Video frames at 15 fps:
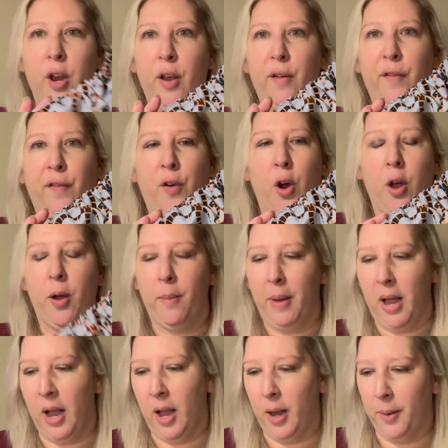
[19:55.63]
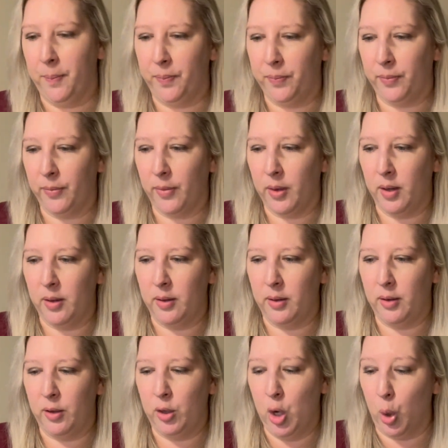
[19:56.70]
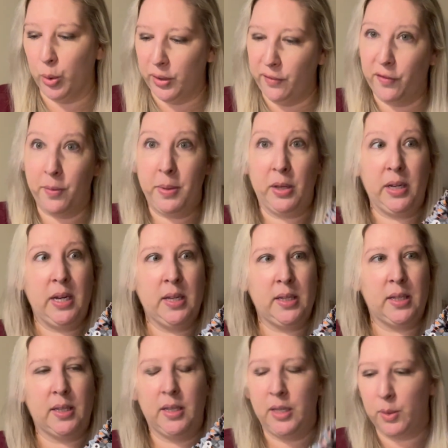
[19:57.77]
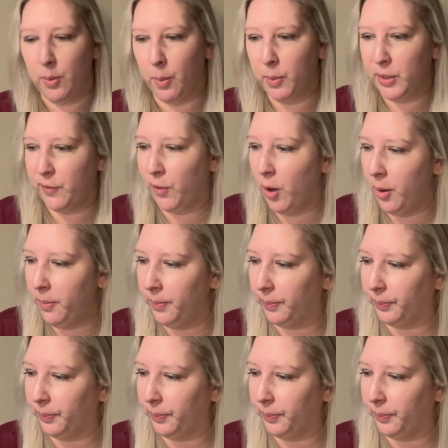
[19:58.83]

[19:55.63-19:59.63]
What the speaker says: from Golden Familiars. This one was from.